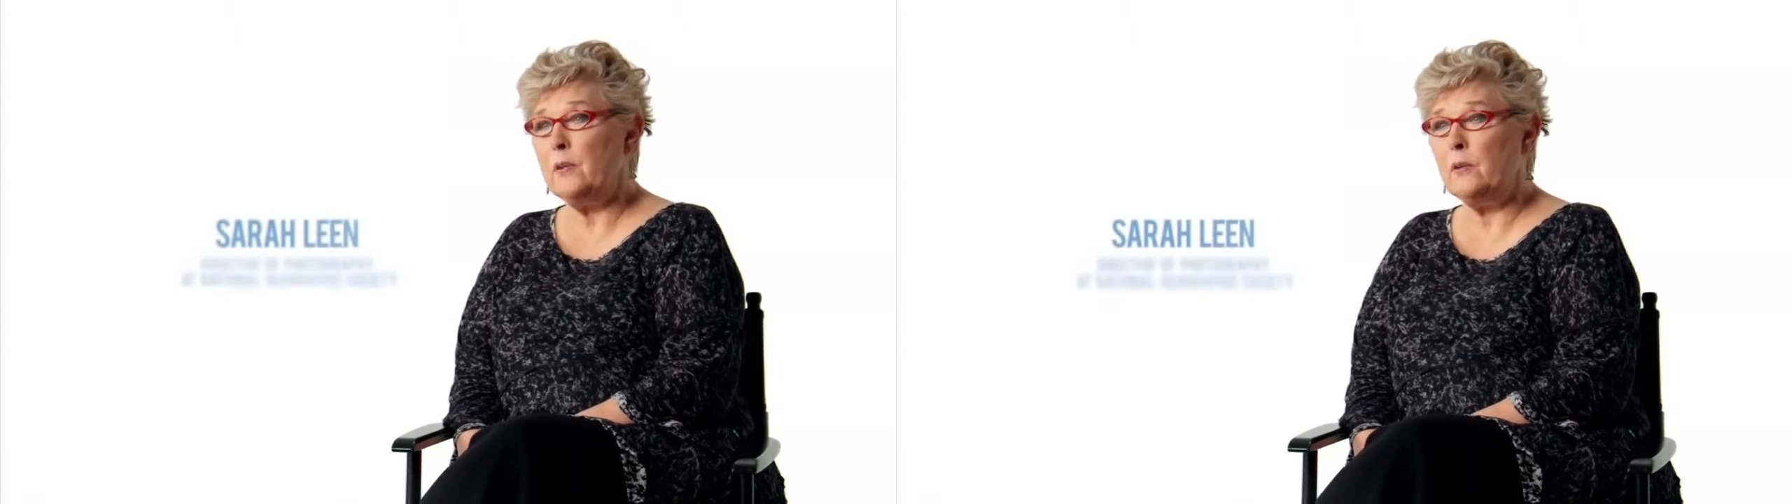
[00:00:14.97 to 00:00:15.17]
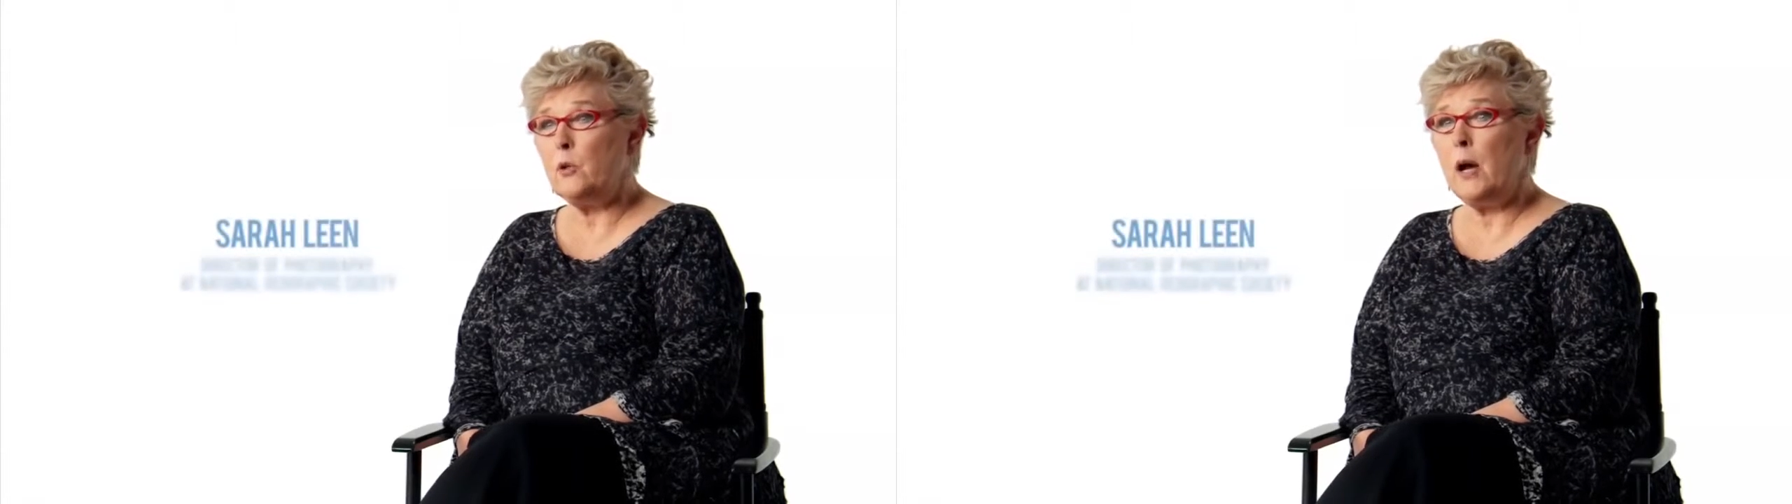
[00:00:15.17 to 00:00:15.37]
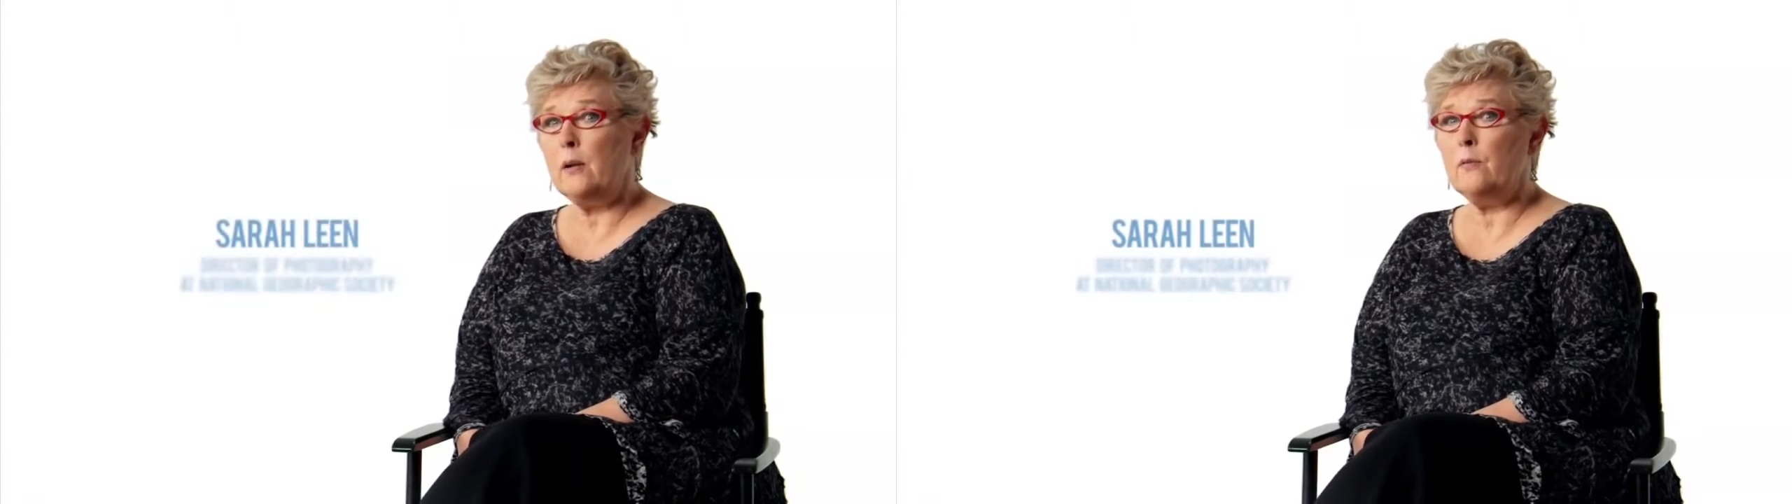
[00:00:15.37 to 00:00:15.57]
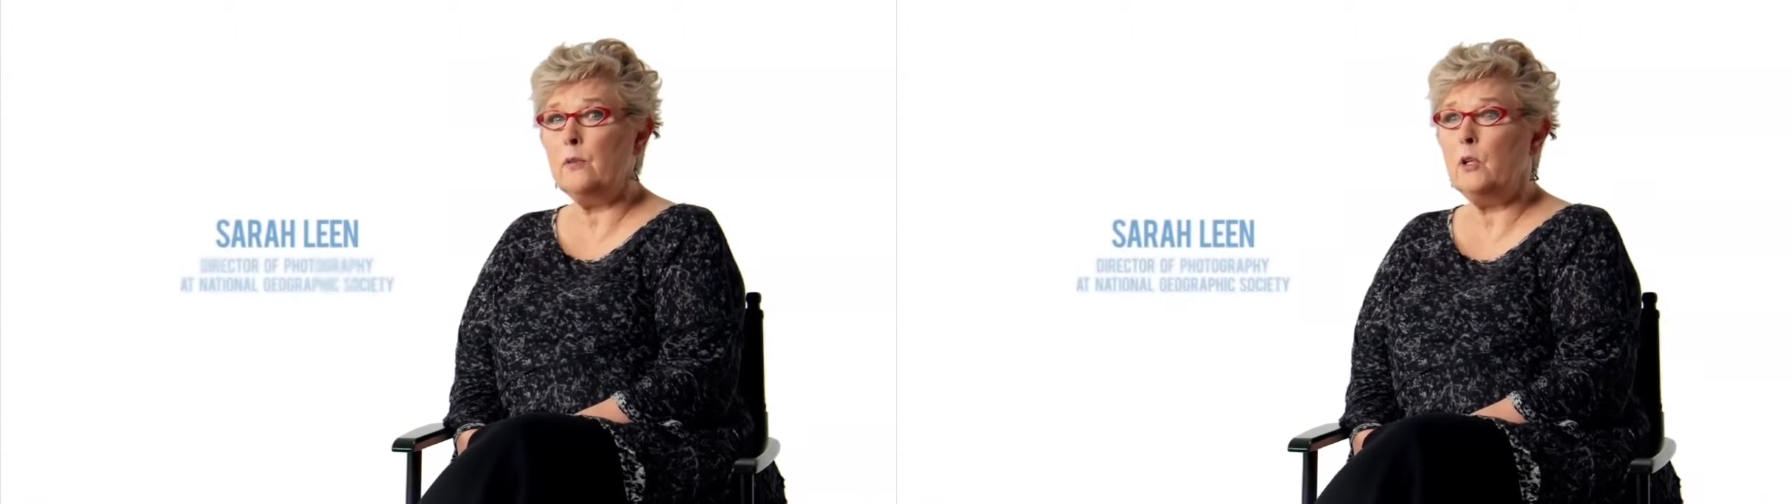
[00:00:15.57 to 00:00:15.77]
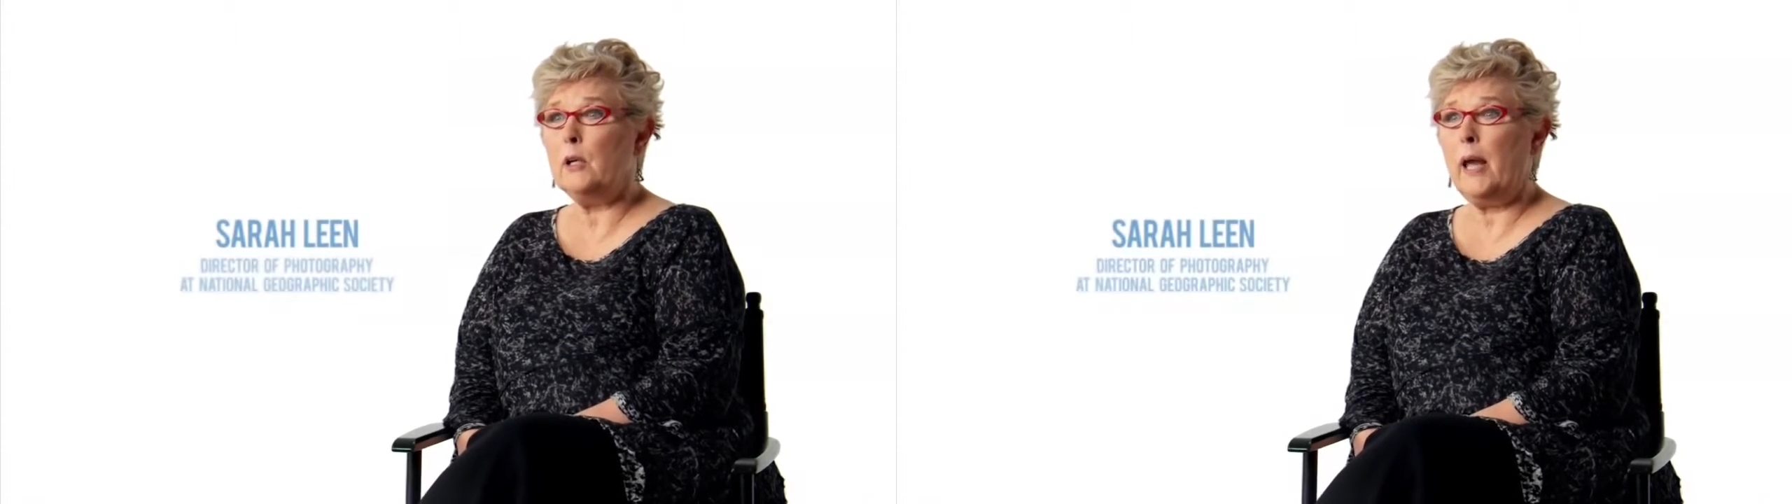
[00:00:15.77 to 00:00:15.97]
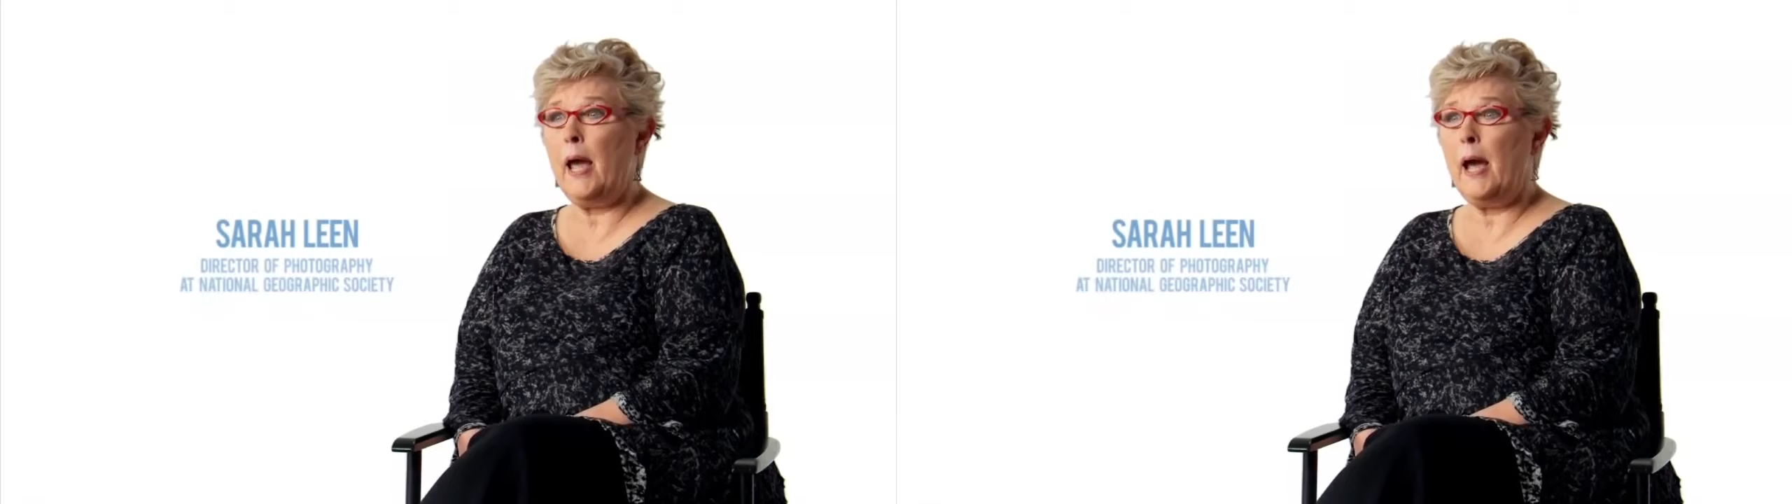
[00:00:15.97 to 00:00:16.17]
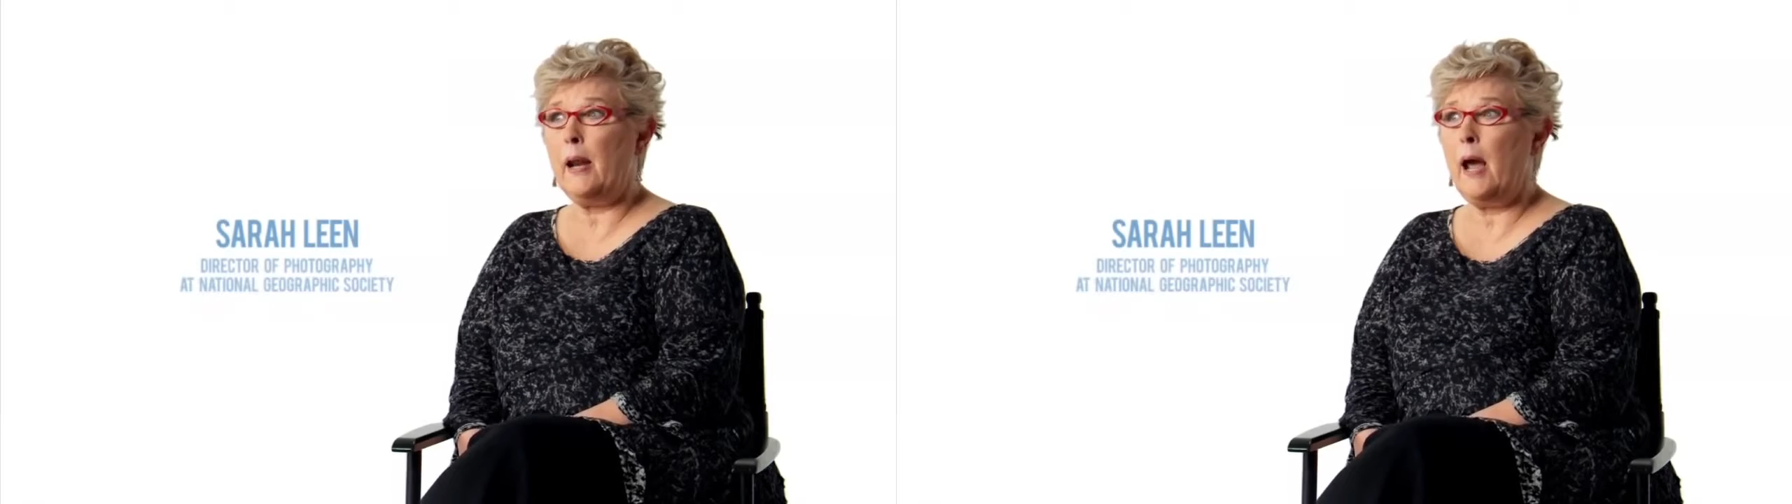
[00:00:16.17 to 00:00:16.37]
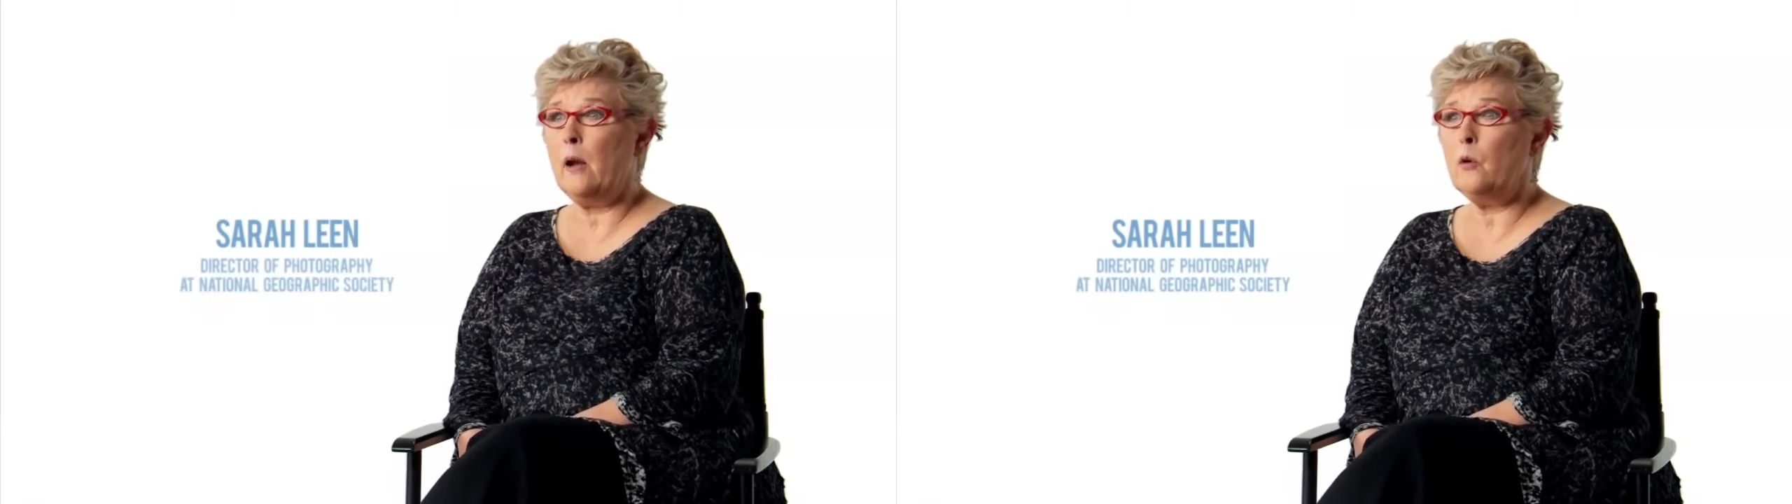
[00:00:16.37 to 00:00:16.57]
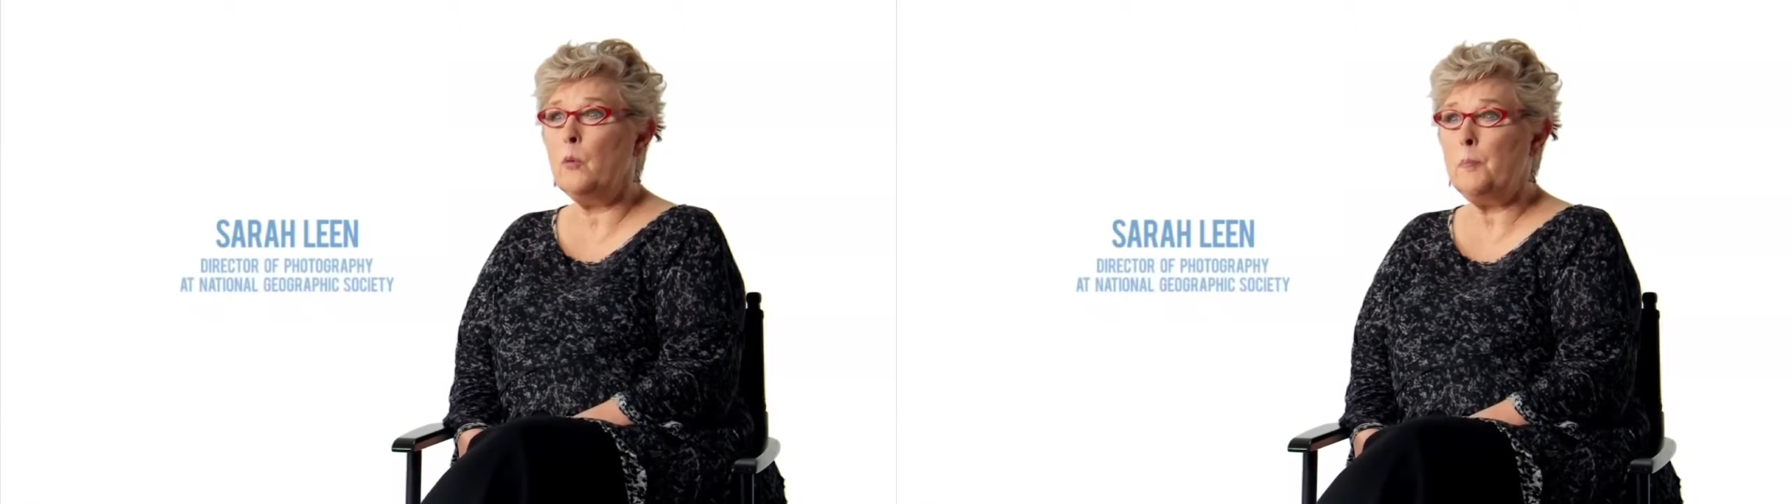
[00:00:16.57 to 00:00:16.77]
to try to look at how do we